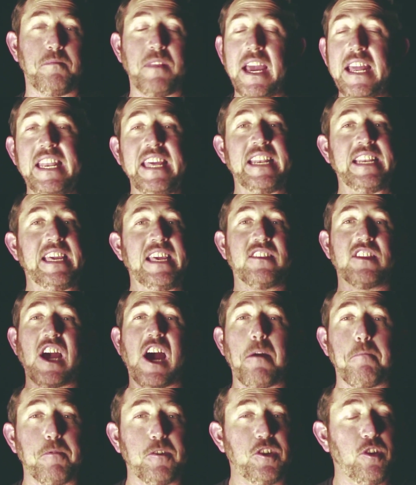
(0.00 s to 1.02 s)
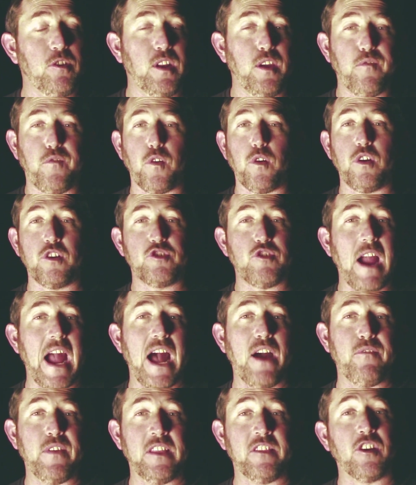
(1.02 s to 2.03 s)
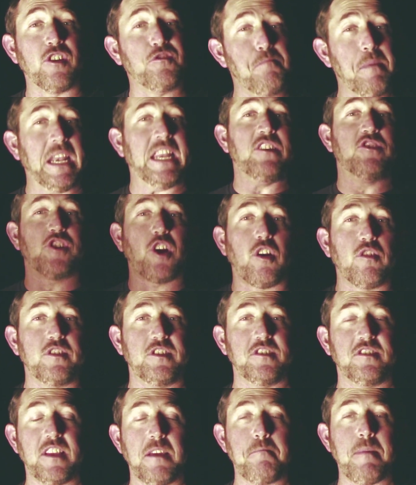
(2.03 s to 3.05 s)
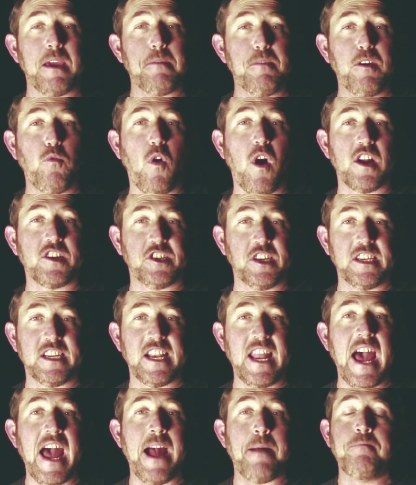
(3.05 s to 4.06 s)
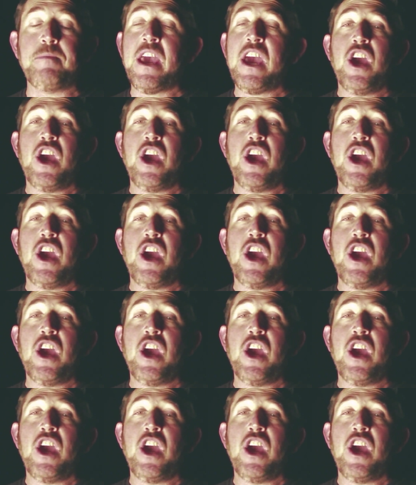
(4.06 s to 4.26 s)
They didn't get the opportunity for a drive-in. There's many churches that may be watching tonight.